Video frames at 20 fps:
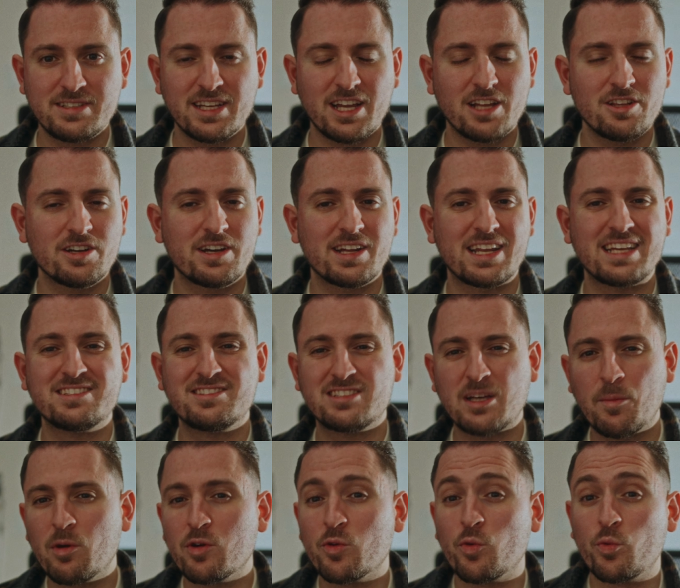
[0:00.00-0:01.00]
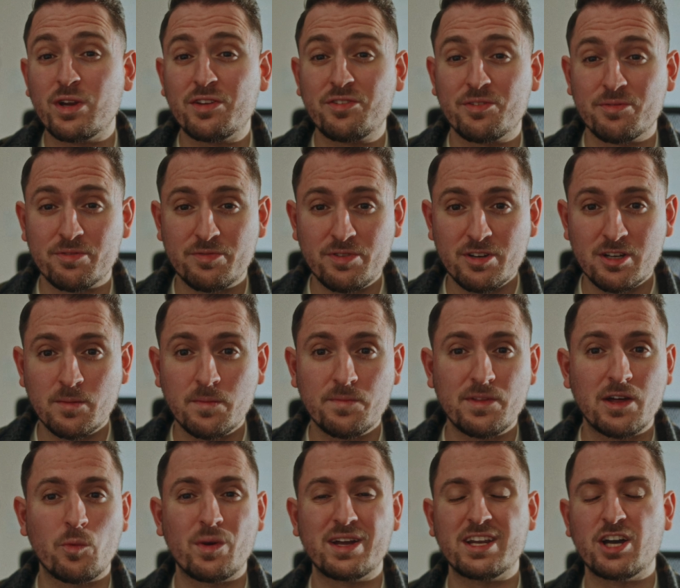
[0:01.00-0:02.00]
take a look at a somewhat recent film
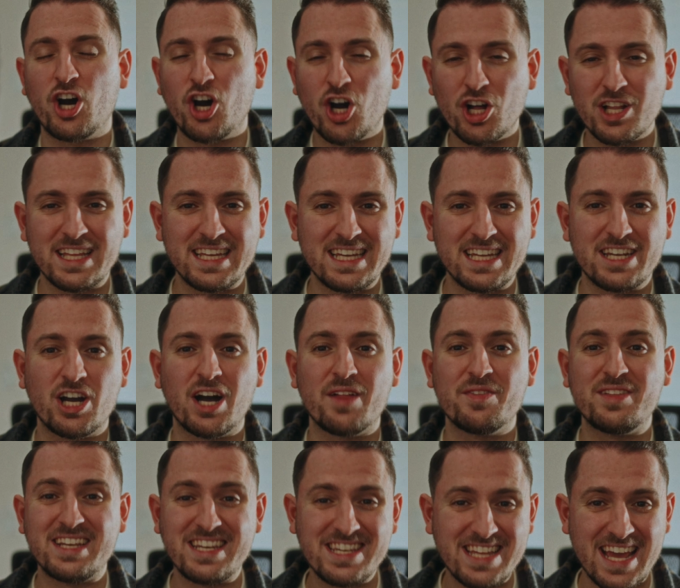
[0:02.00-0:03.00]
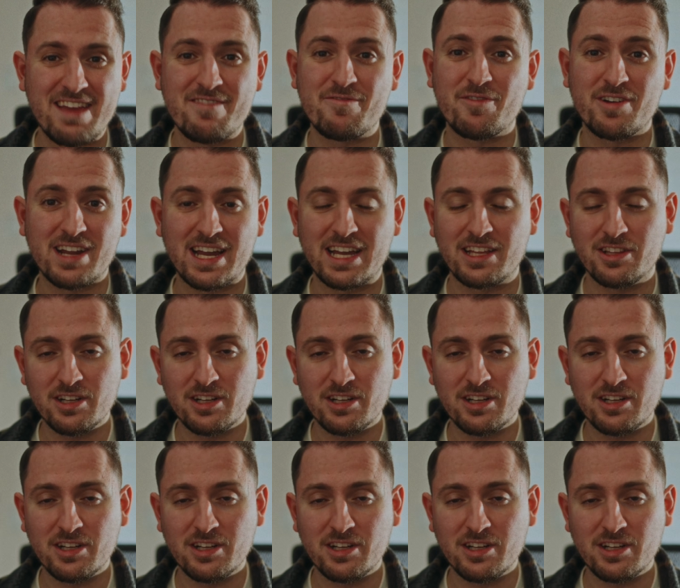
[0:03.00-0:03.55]
that went all in on the day for night